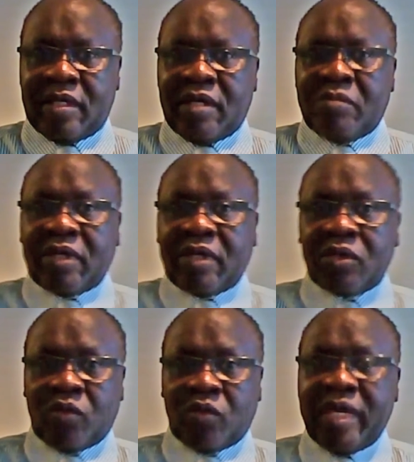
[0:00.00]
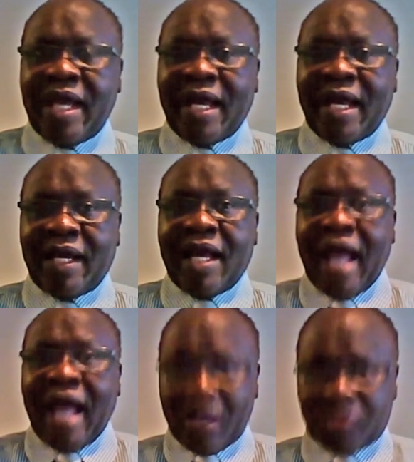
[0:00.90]
Because we are
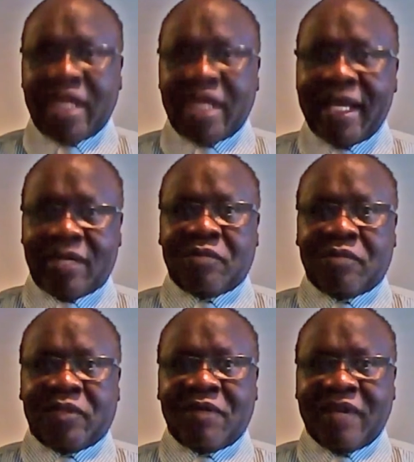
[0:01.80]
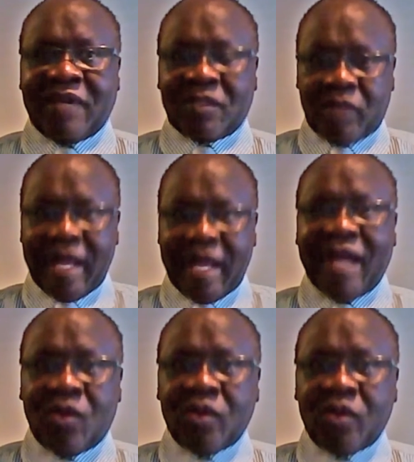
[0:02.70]
outside observers, we are
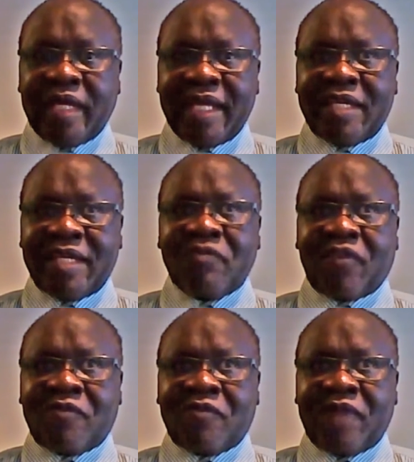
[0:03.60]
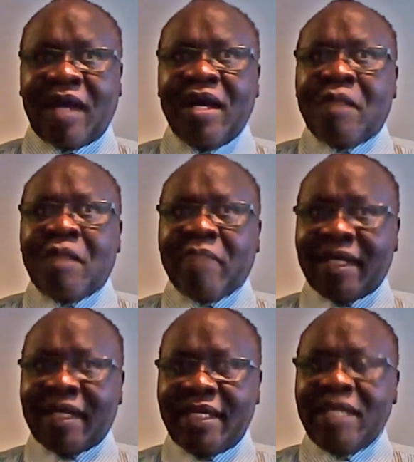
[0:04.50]
looking at him from far, but
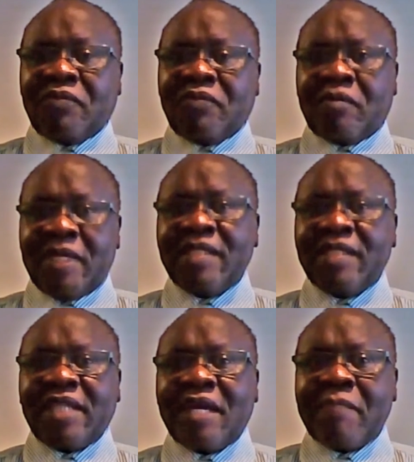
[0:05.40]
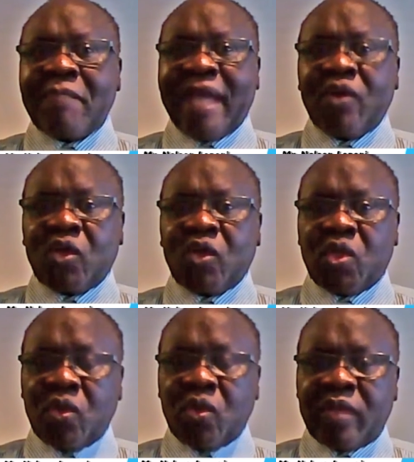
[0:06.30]
he from inside might not
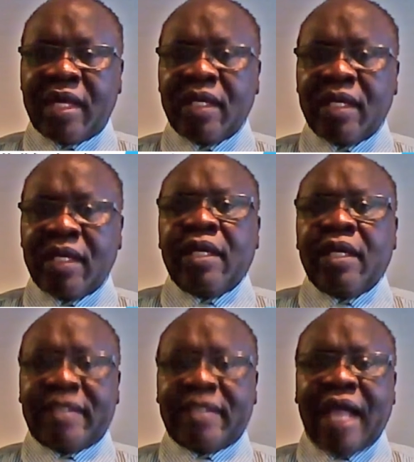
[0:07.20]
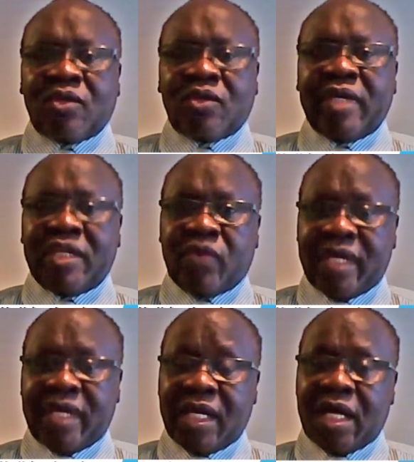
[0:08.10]
know that he's actually
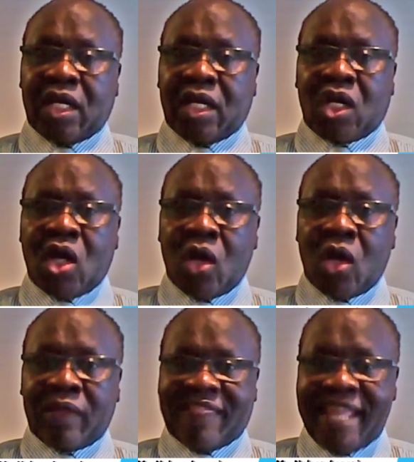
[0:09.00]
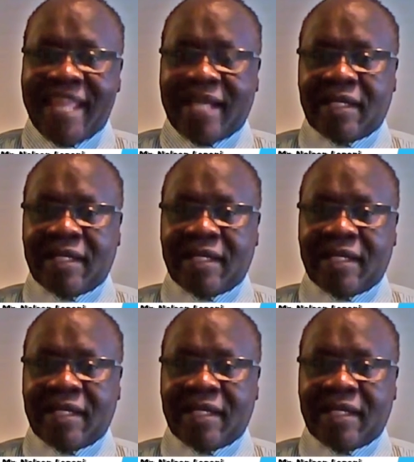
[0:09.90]
doing wrong thing.